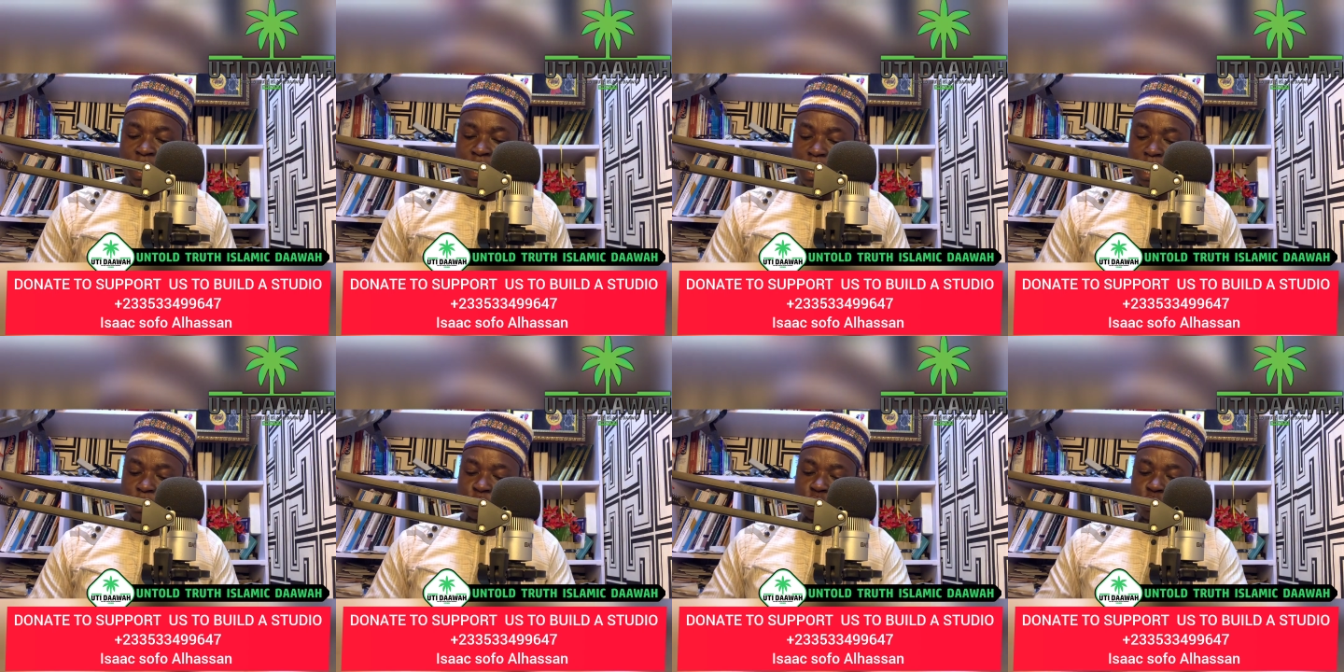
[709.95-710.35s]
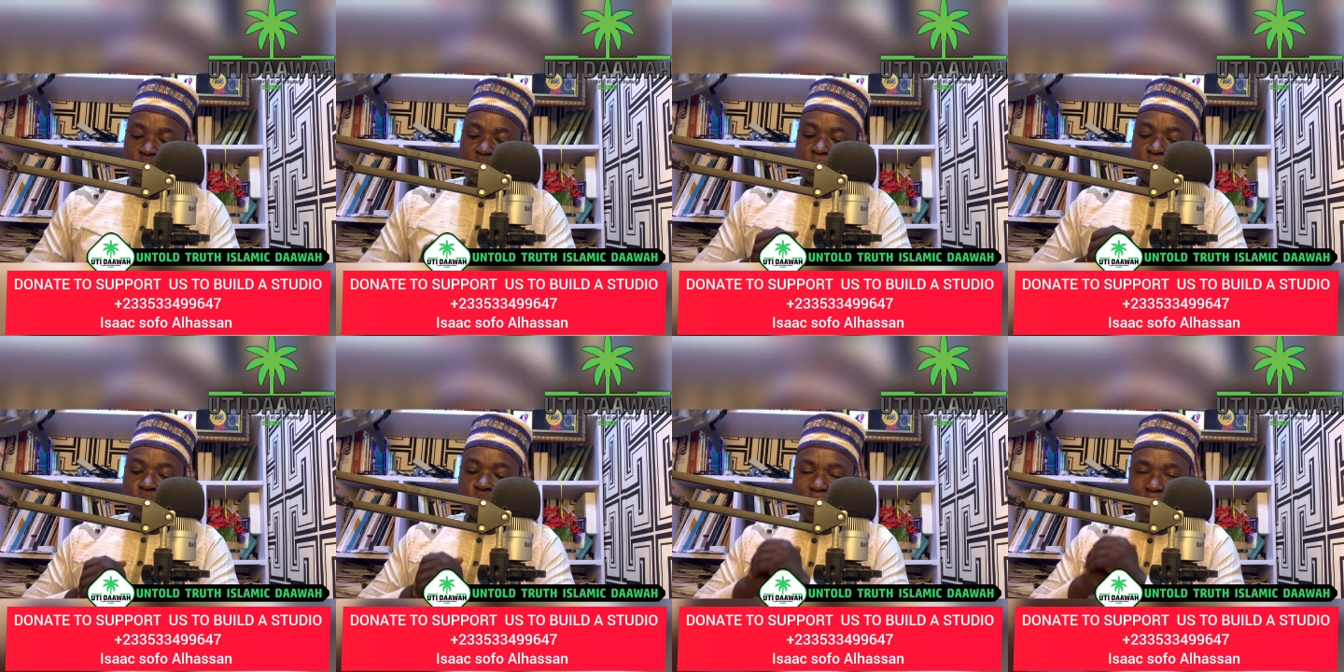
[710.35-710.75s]
and so
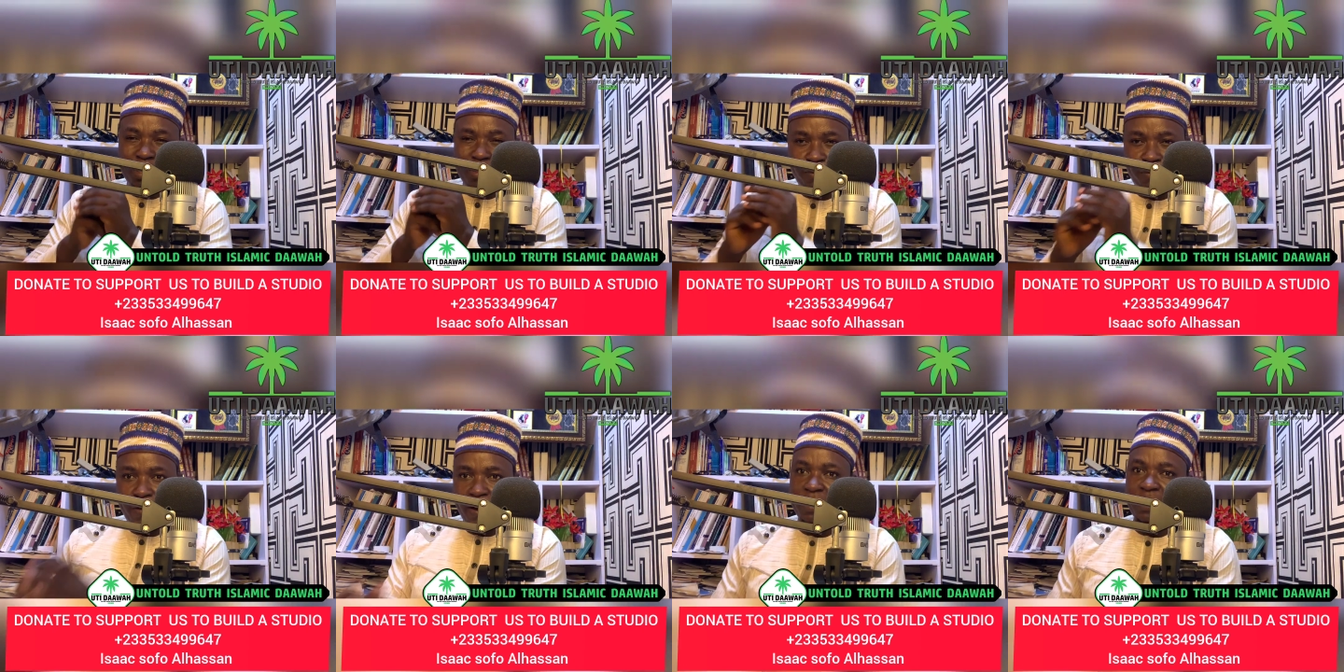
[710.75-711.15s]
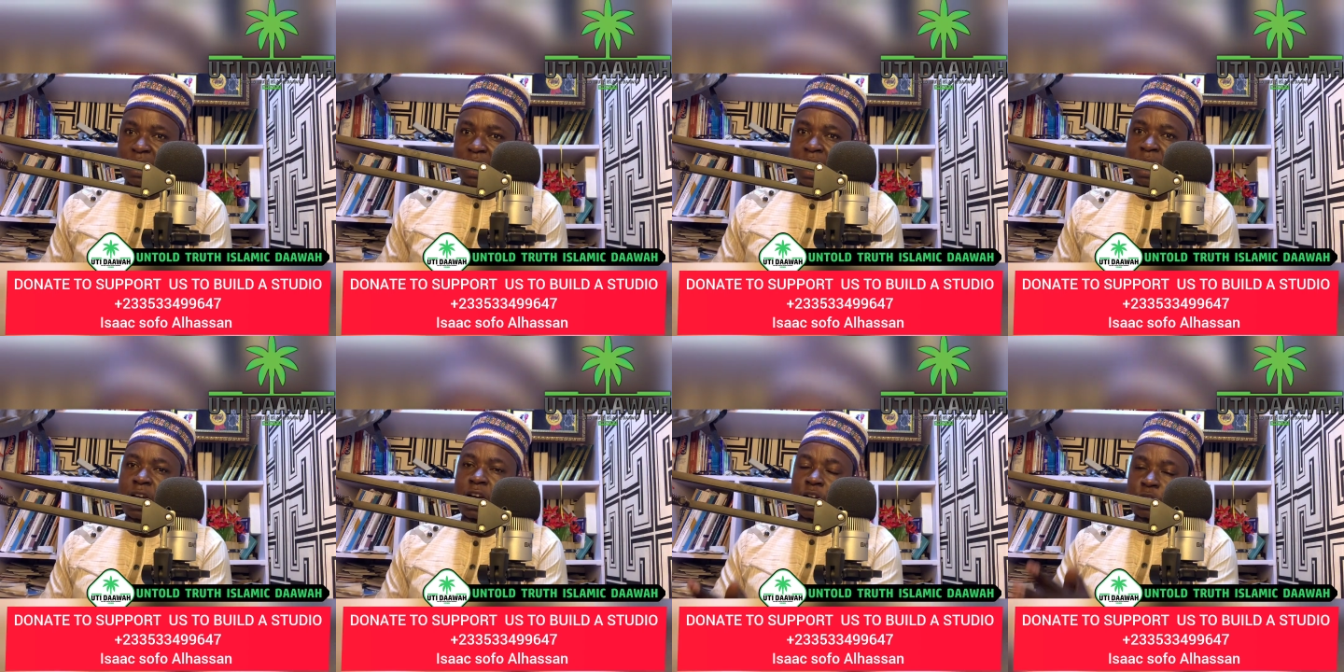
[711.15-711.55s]
he went
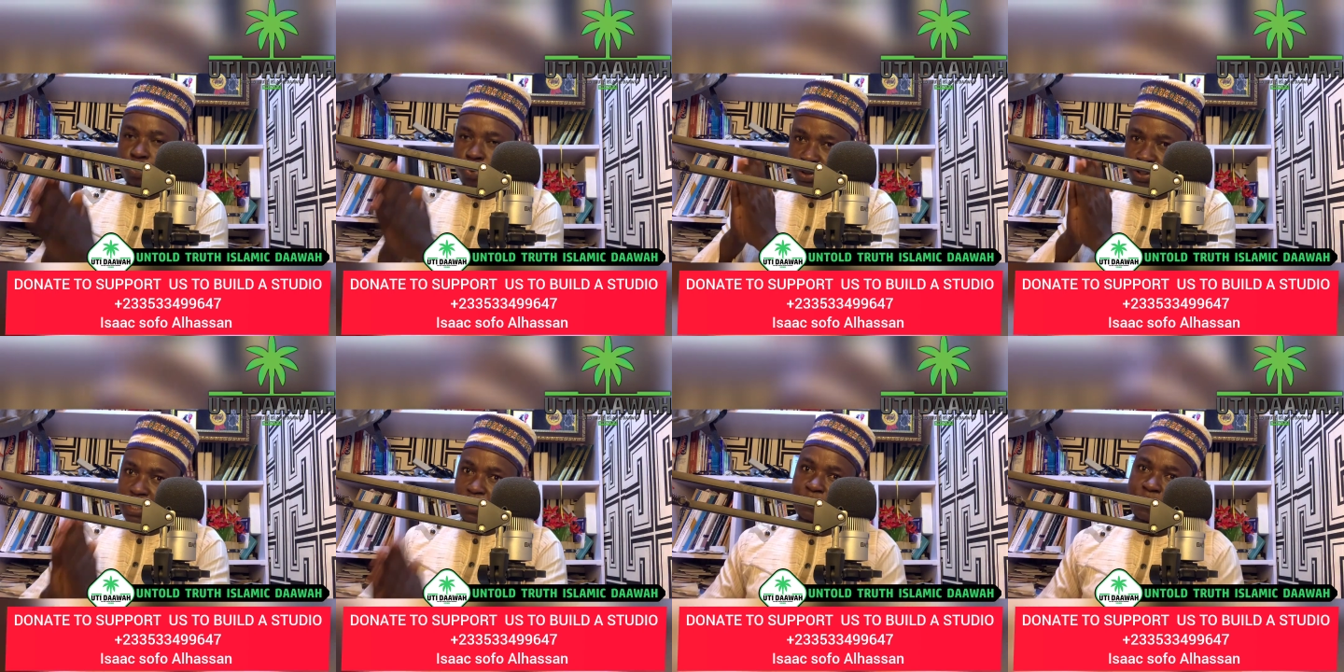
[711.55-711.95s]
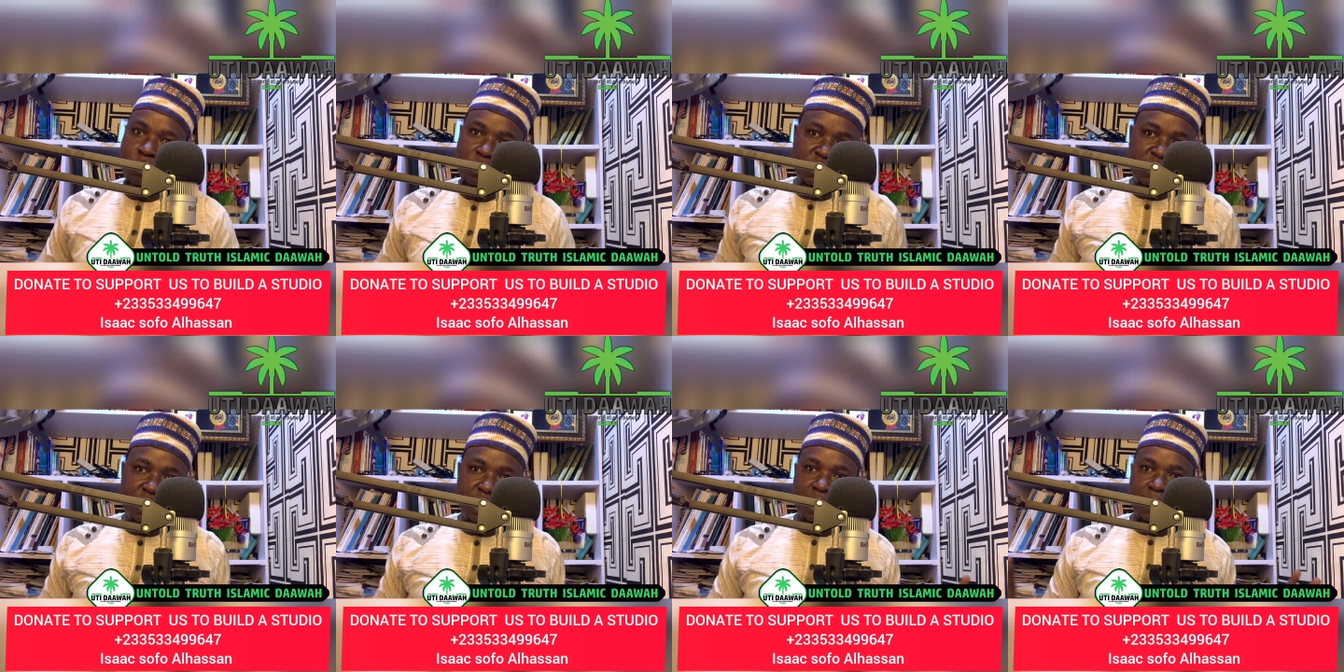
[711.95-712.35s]
further to
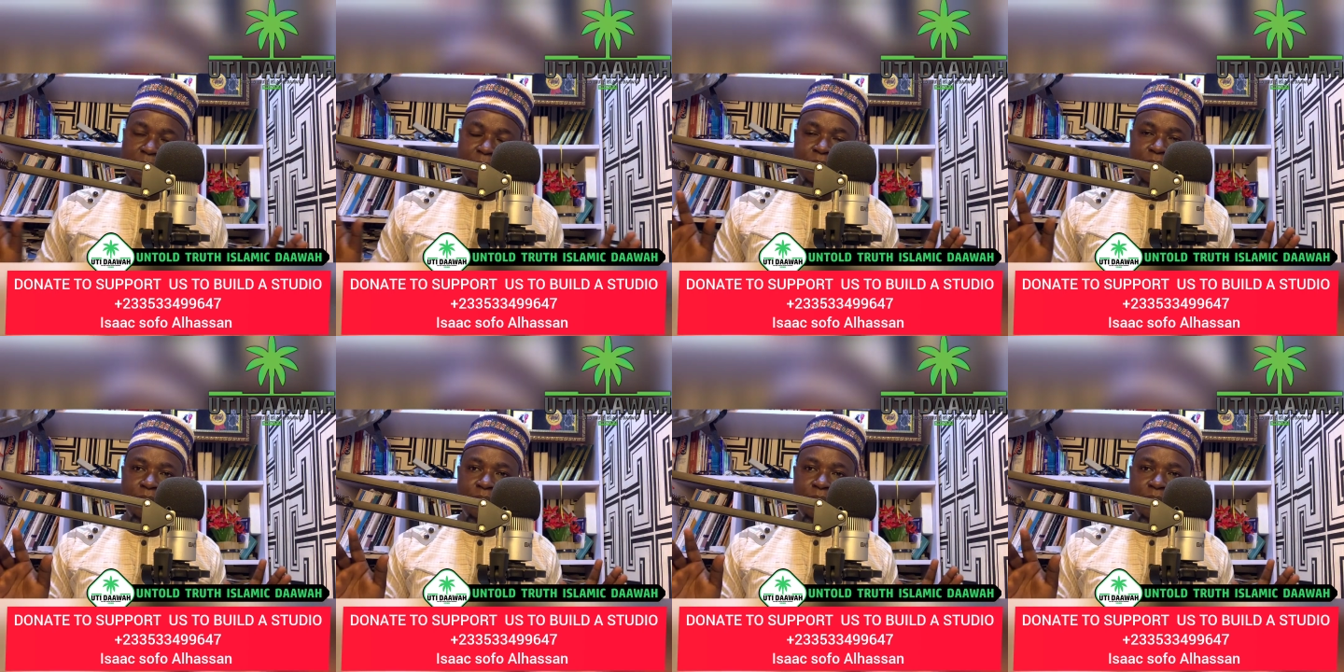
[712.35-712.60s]
divorce her.